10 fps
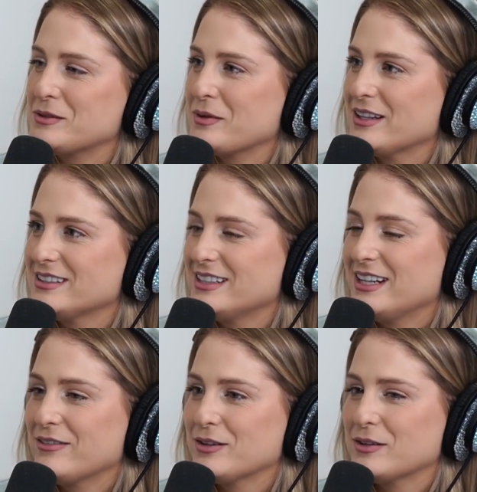the best because he
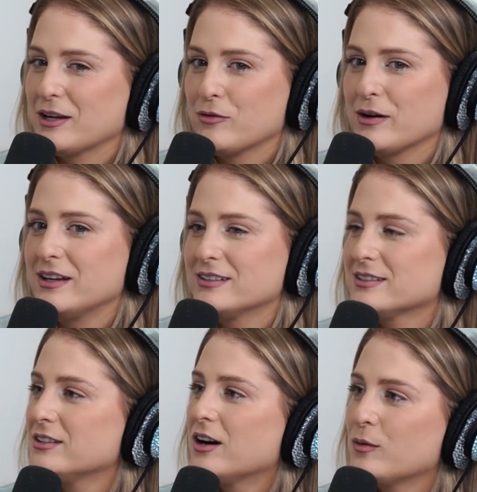never like
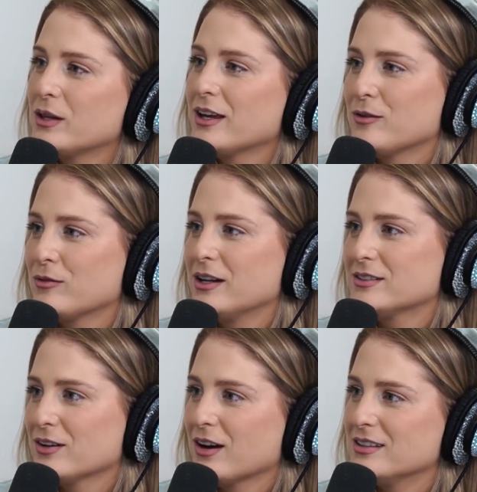raised. You know how we like
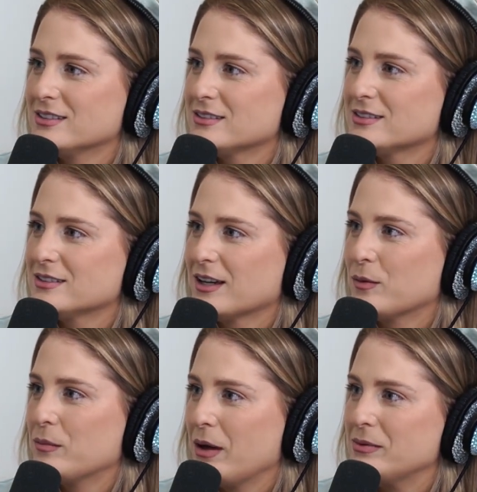raise our cousins,
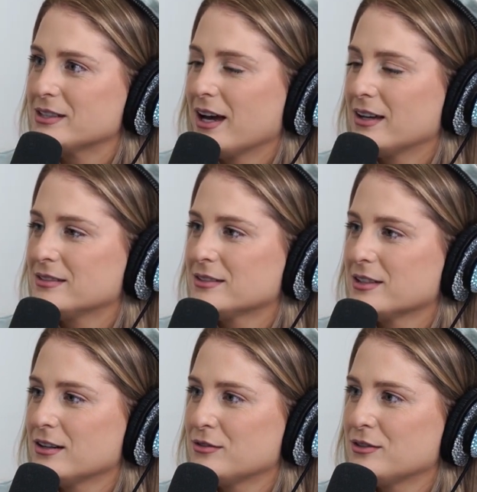like we babysat and
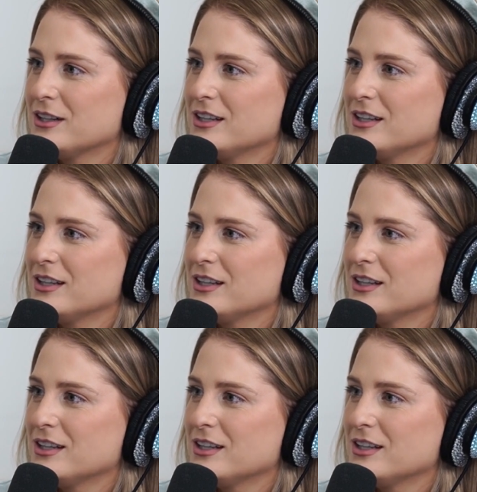stuff.